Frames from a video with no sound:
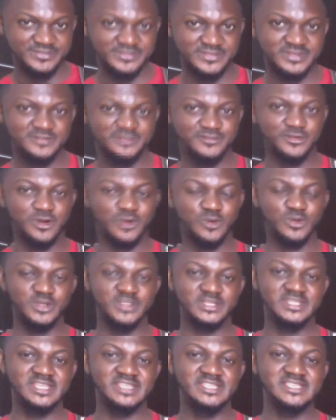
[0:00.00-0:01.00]

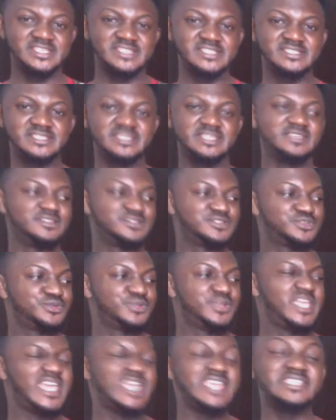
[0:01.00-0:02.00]
forward is a C. So
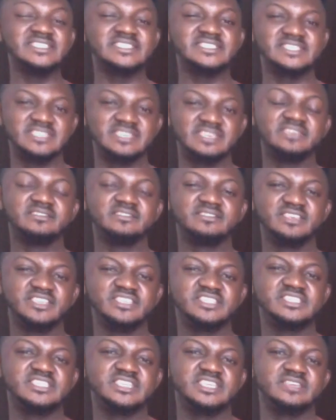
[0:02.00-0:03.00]
here is C, key
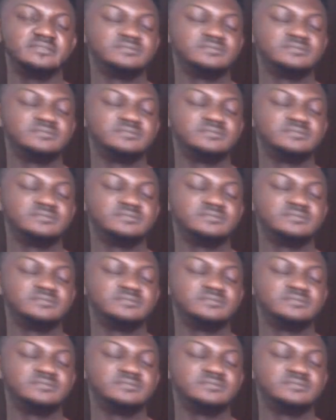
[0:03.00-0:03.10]
C.